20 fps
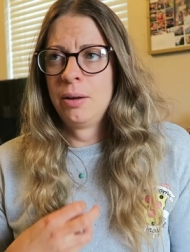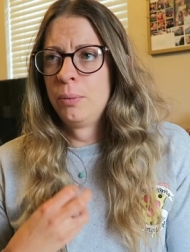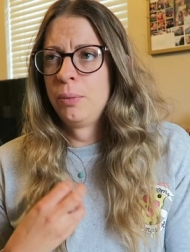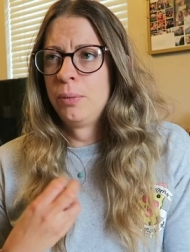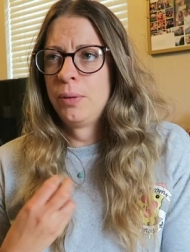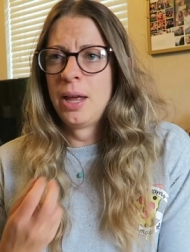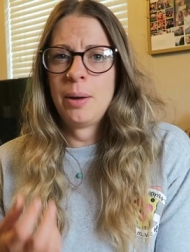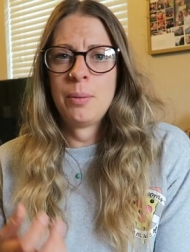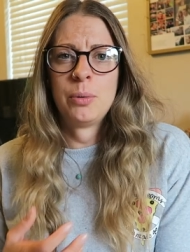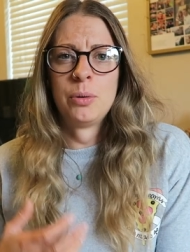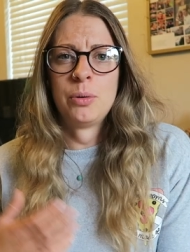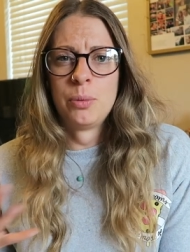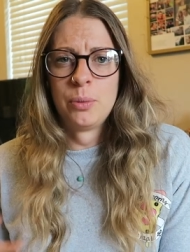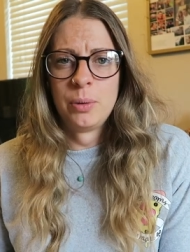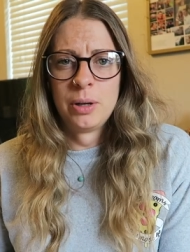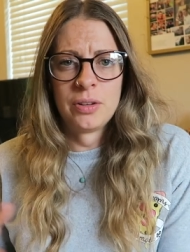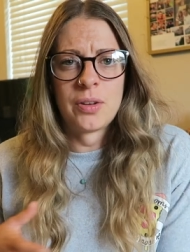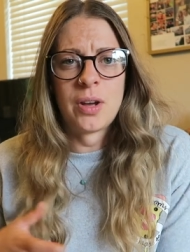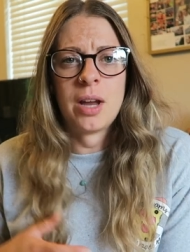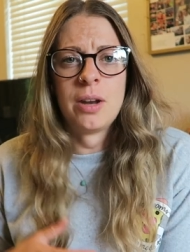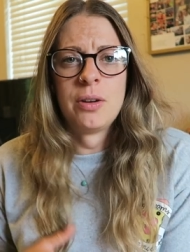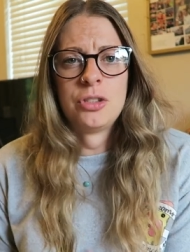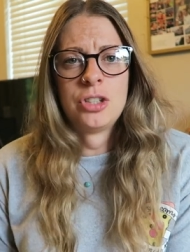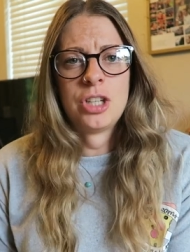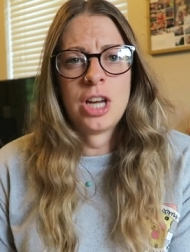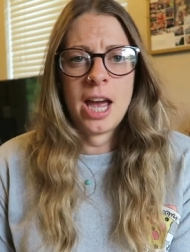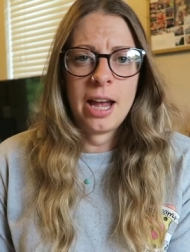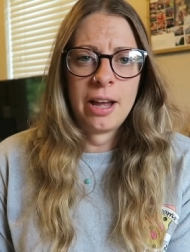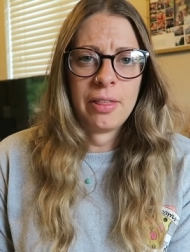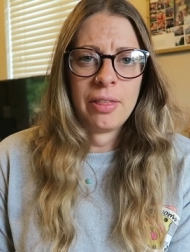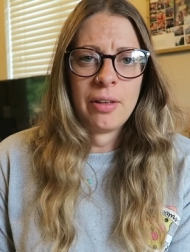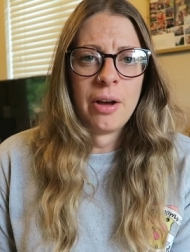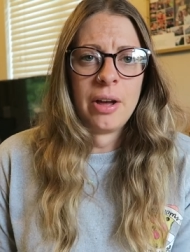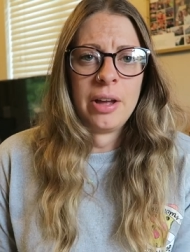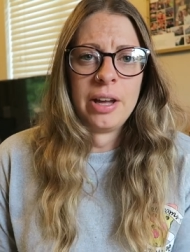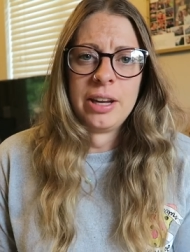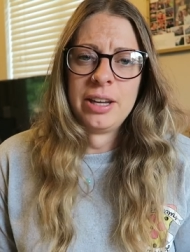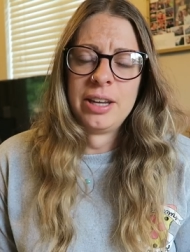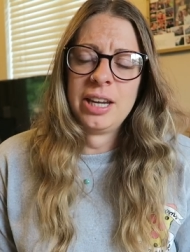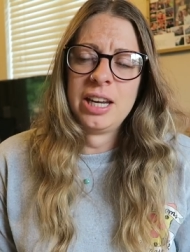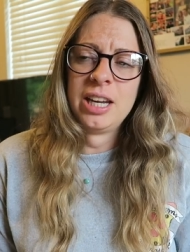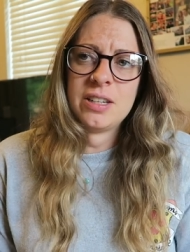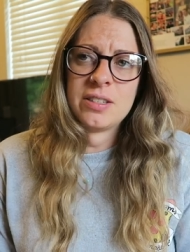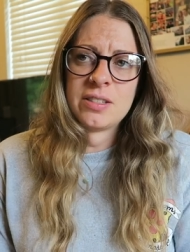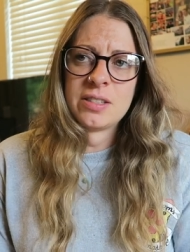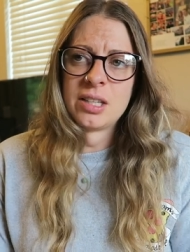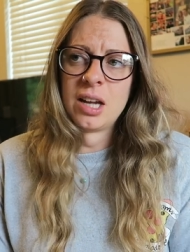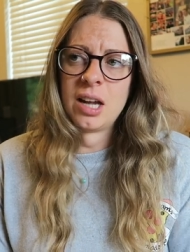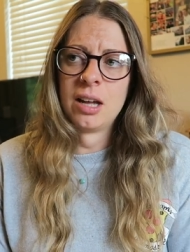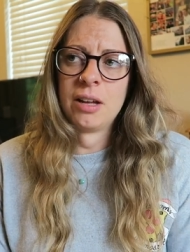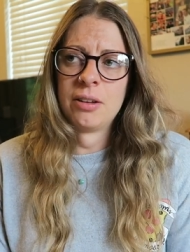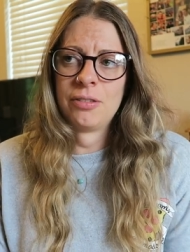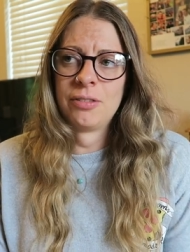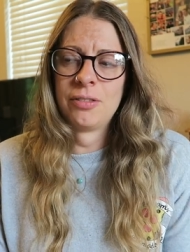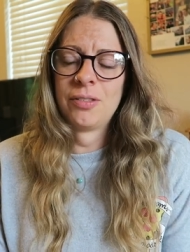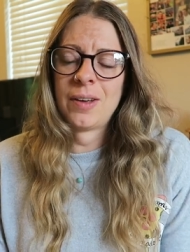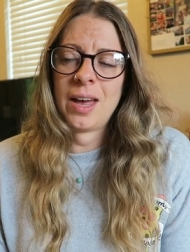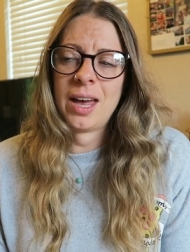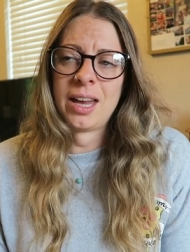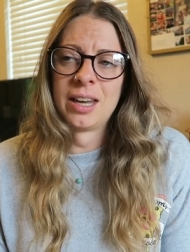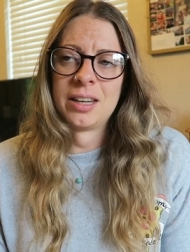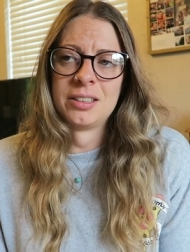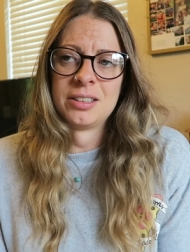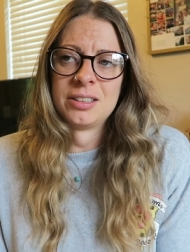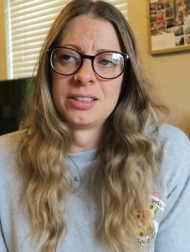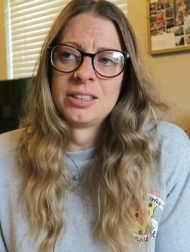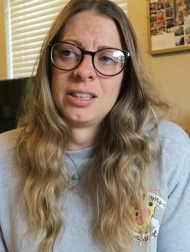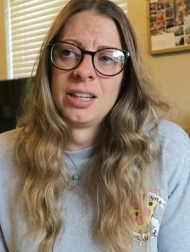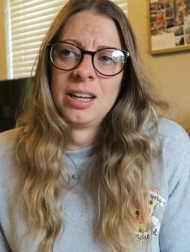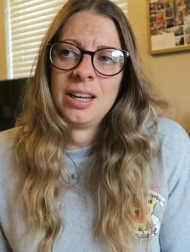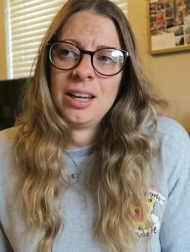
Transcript: they would always kind of check that I could eat stuff. And